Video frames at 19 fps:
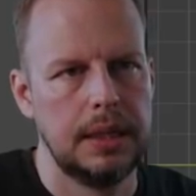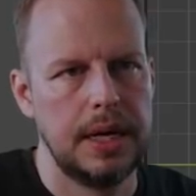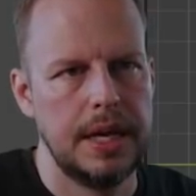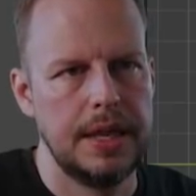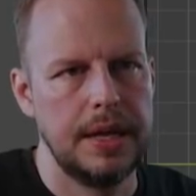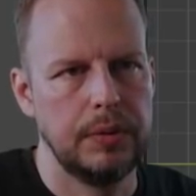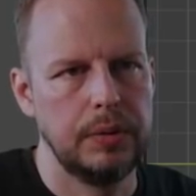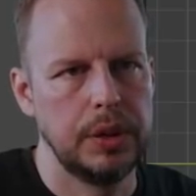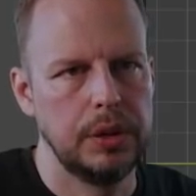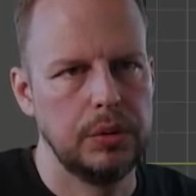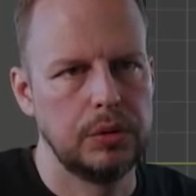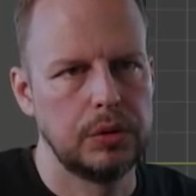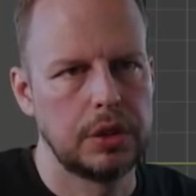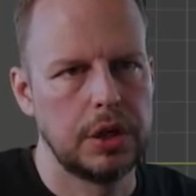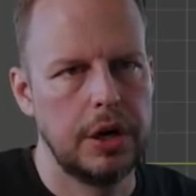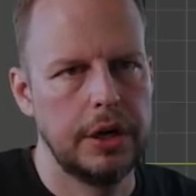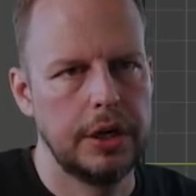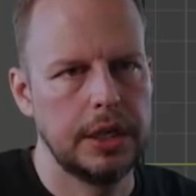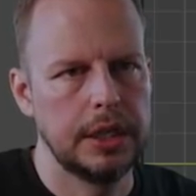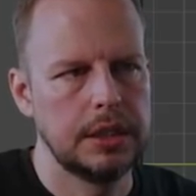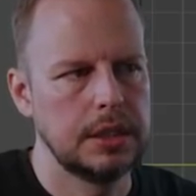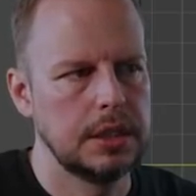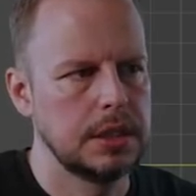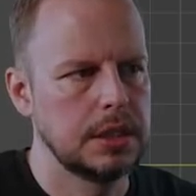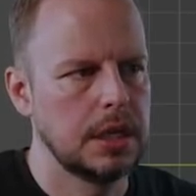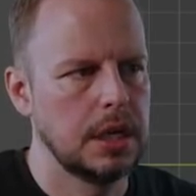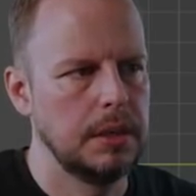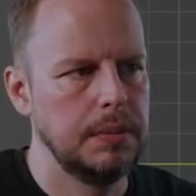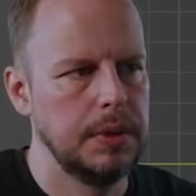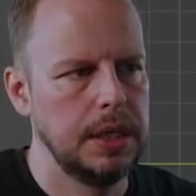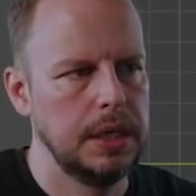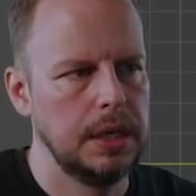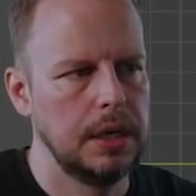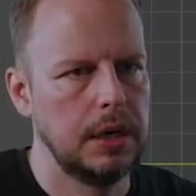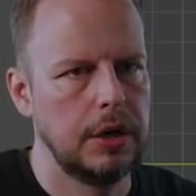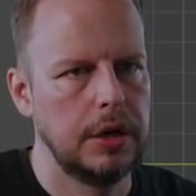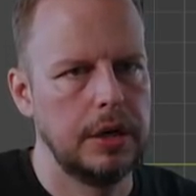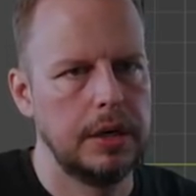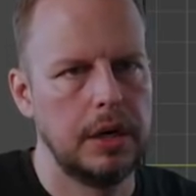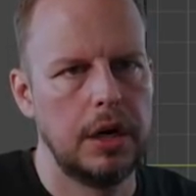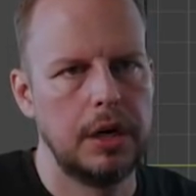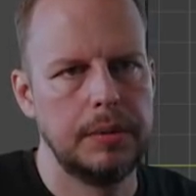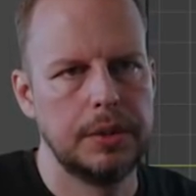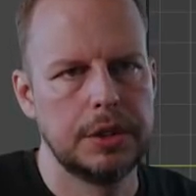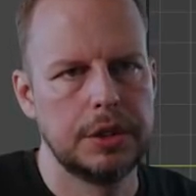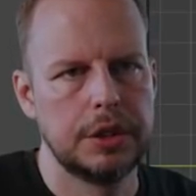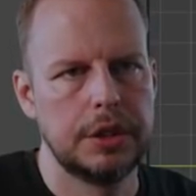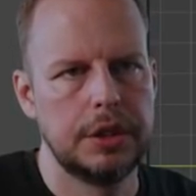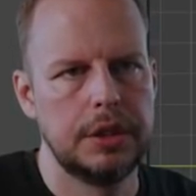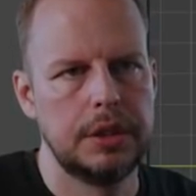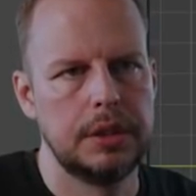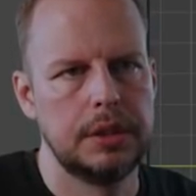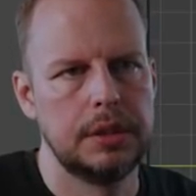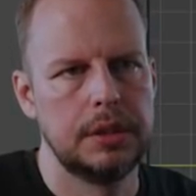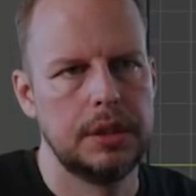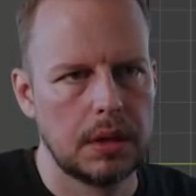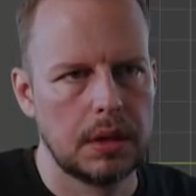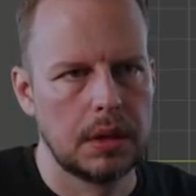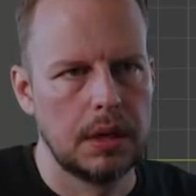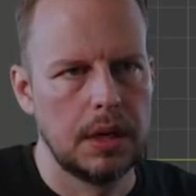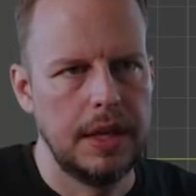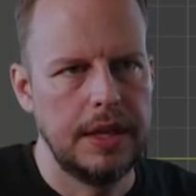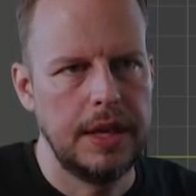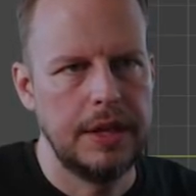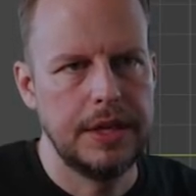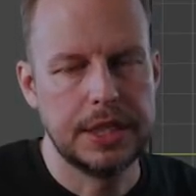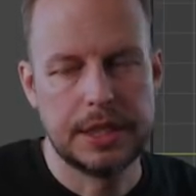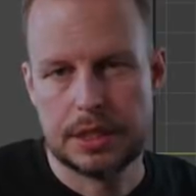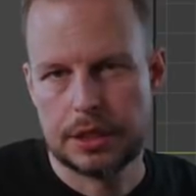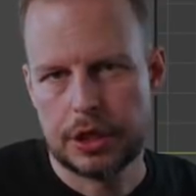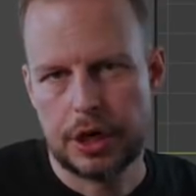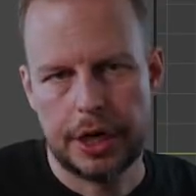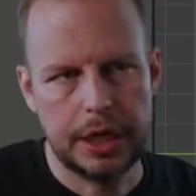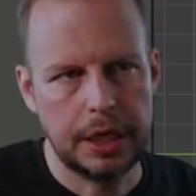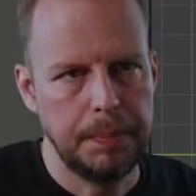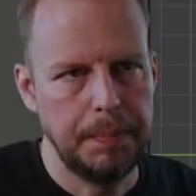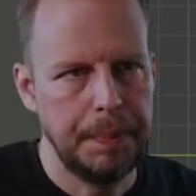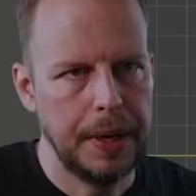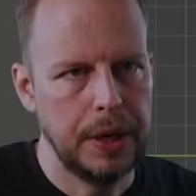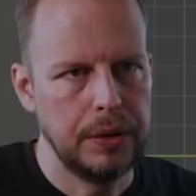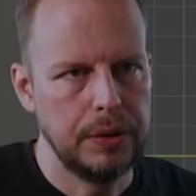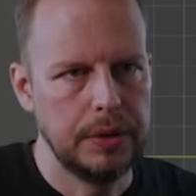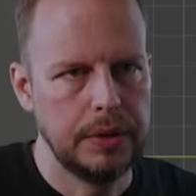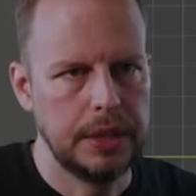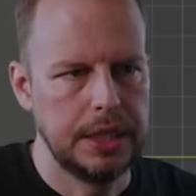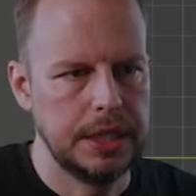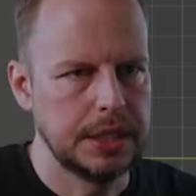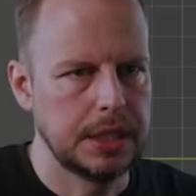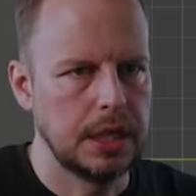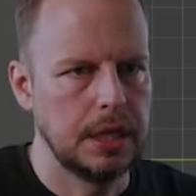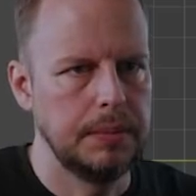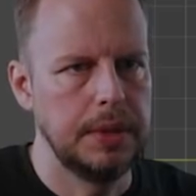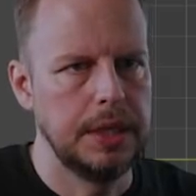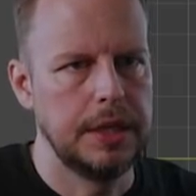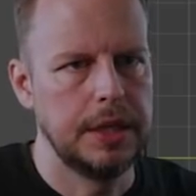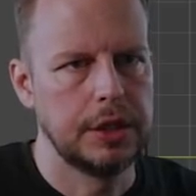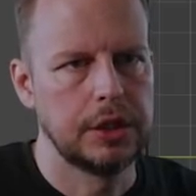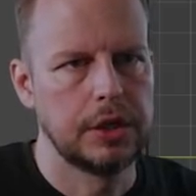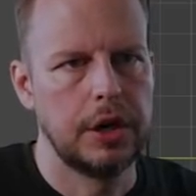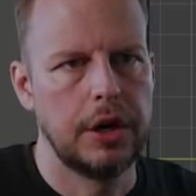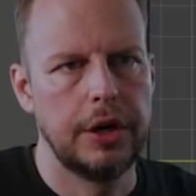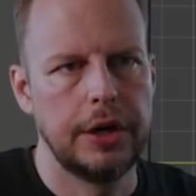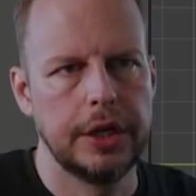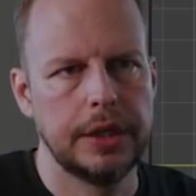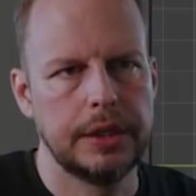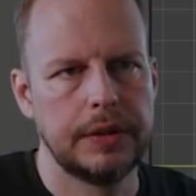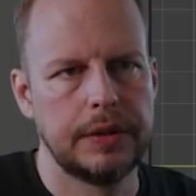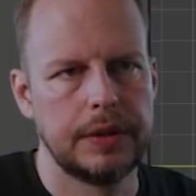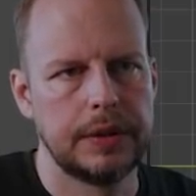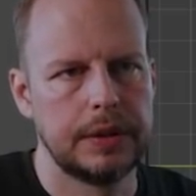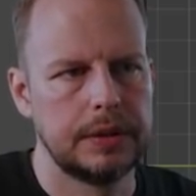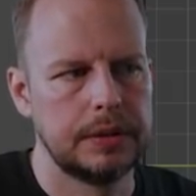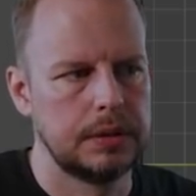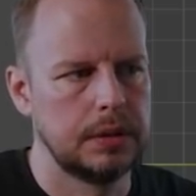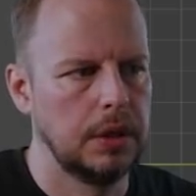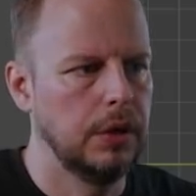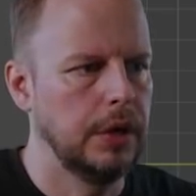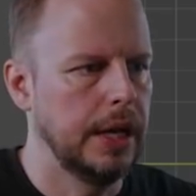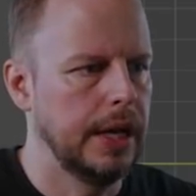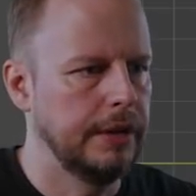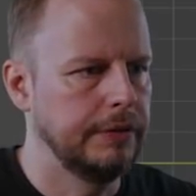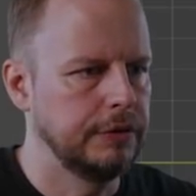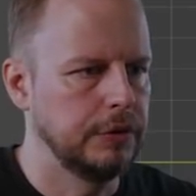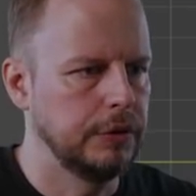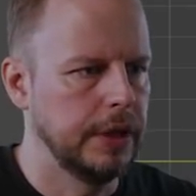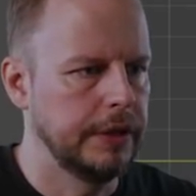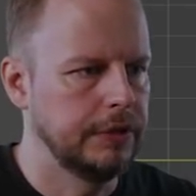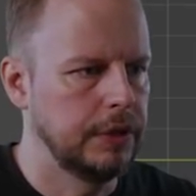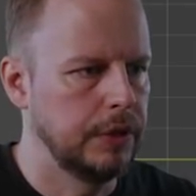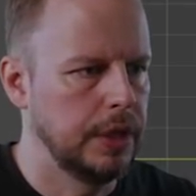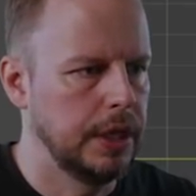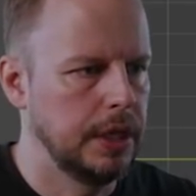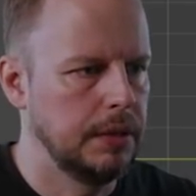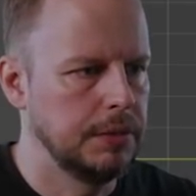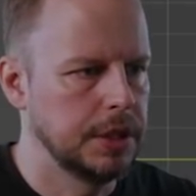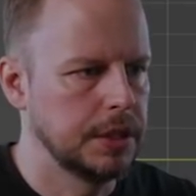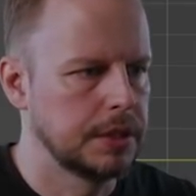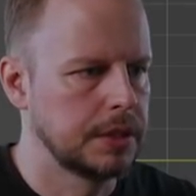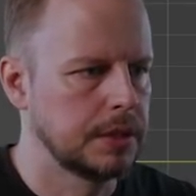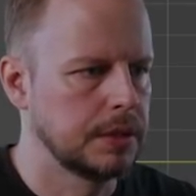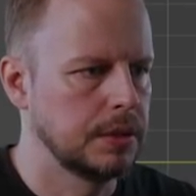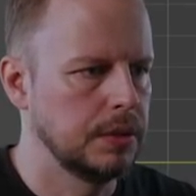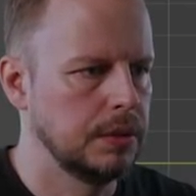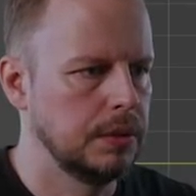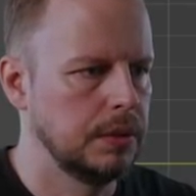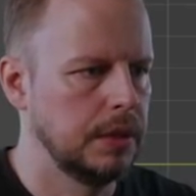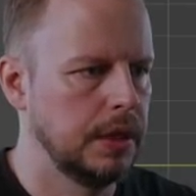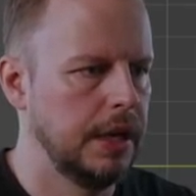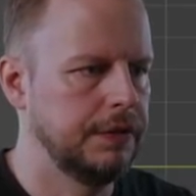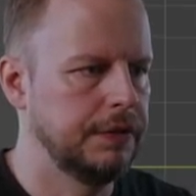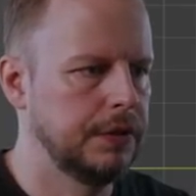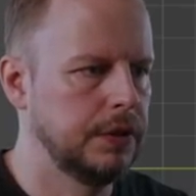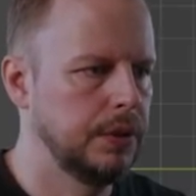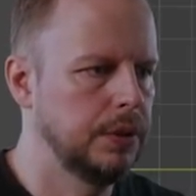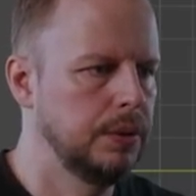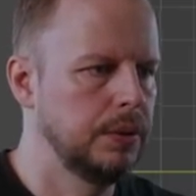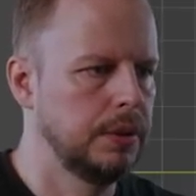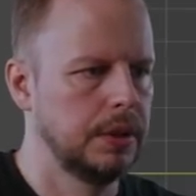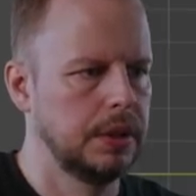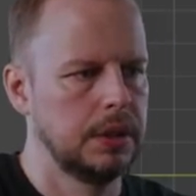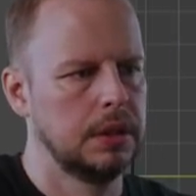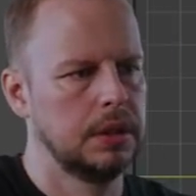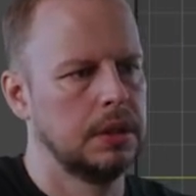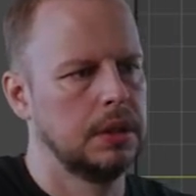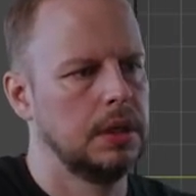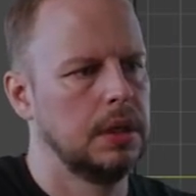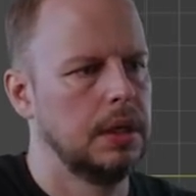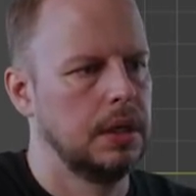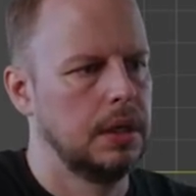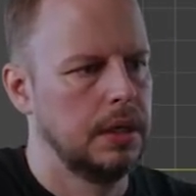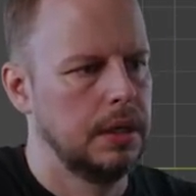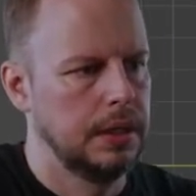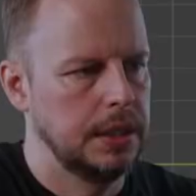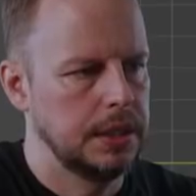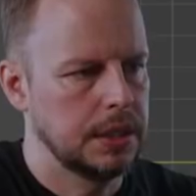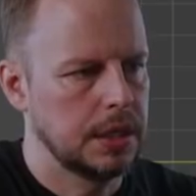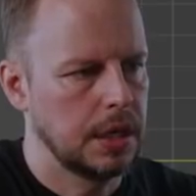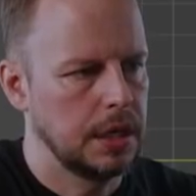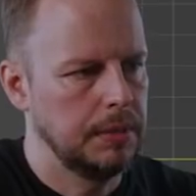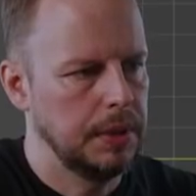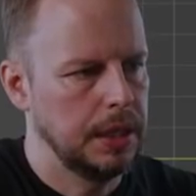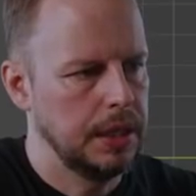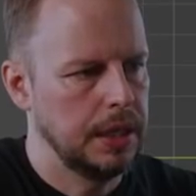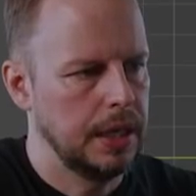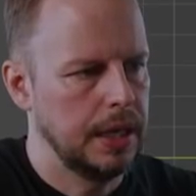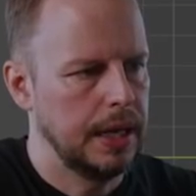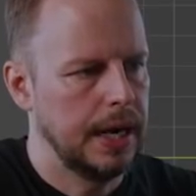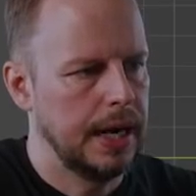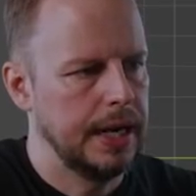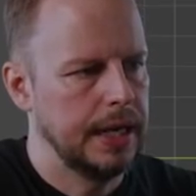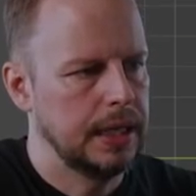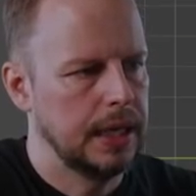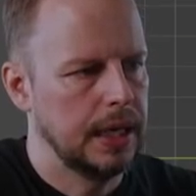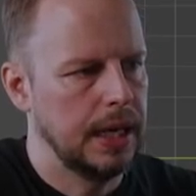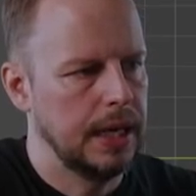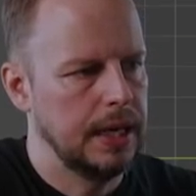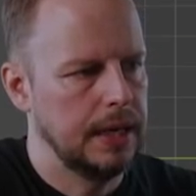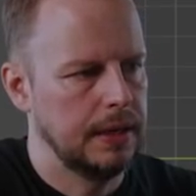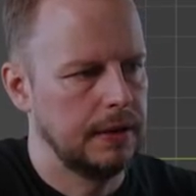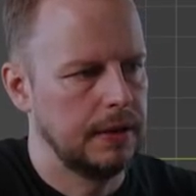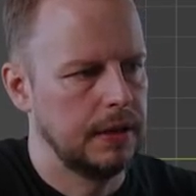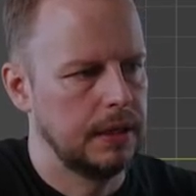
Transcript: And then we do target is going to be our armature. And then this target bone is going to be the target. Oh, we have to rename this. So F2, this is going to be the IK